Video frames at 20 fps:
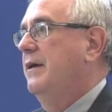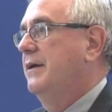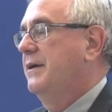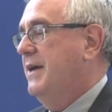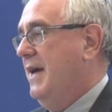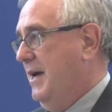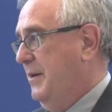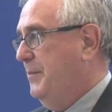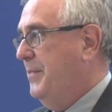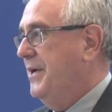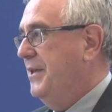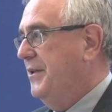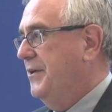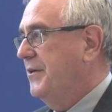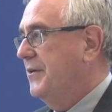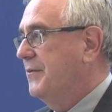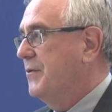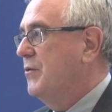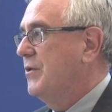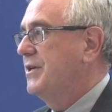
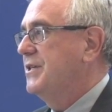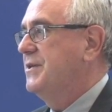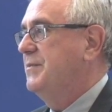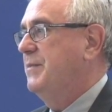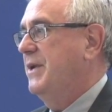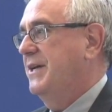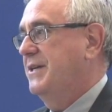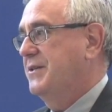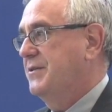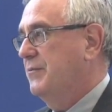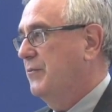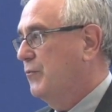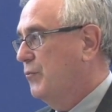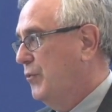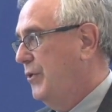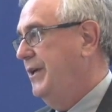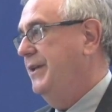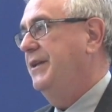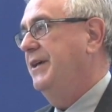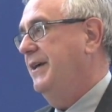Caterpillar, of course, makes
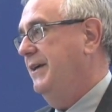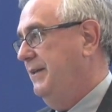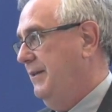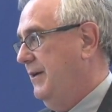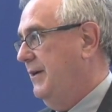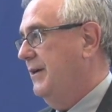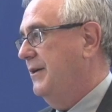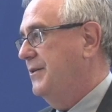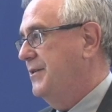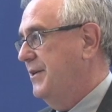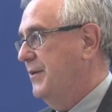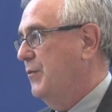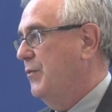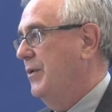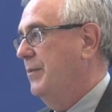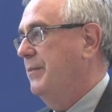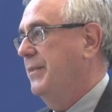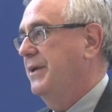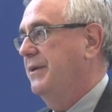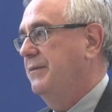really large
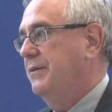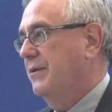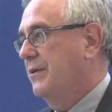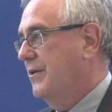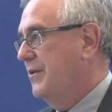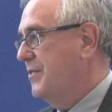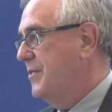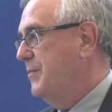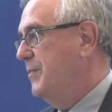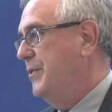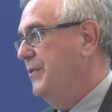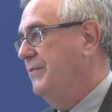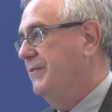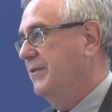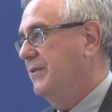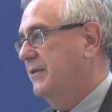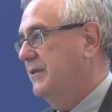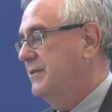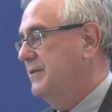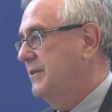equipment, earth
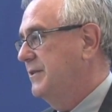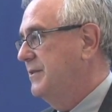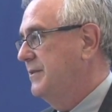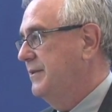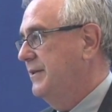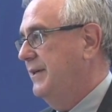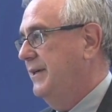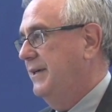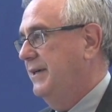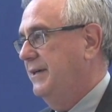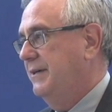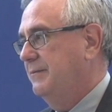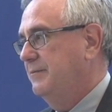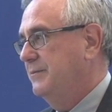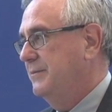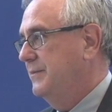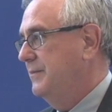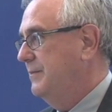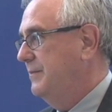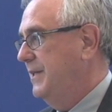movers,
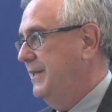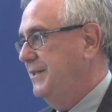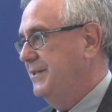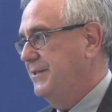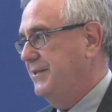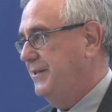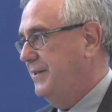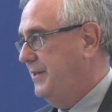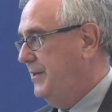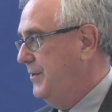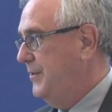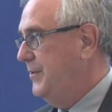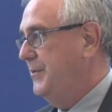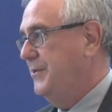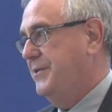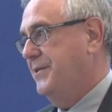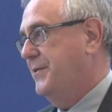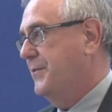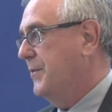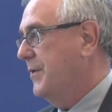these
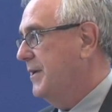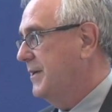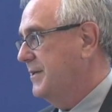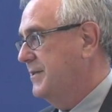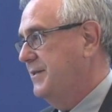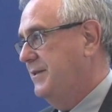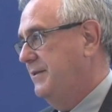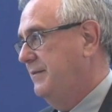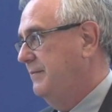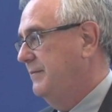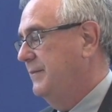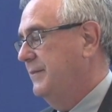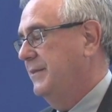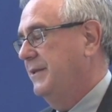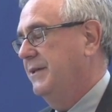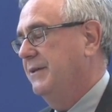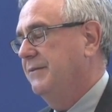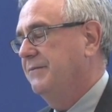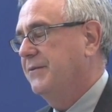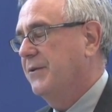huge trucks,
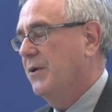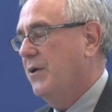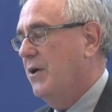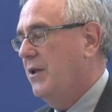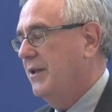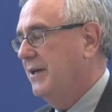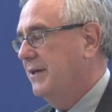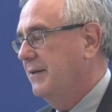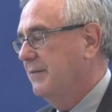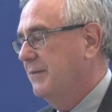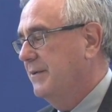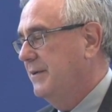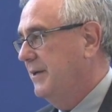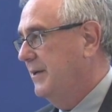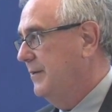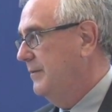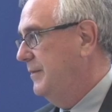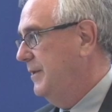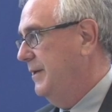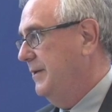for hauling,
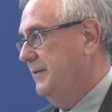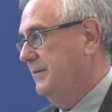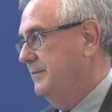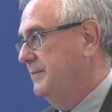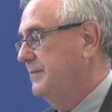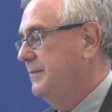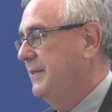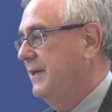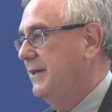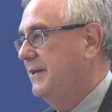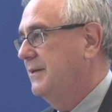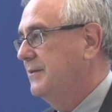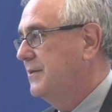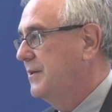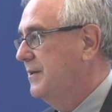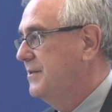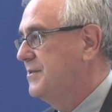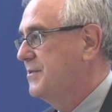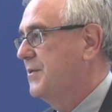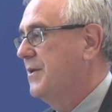at
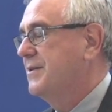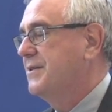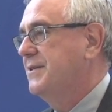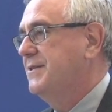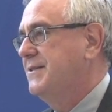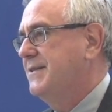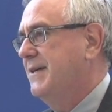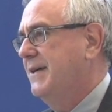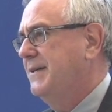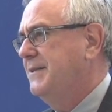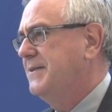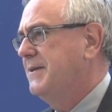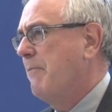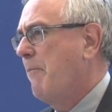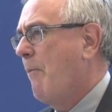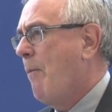construction sites.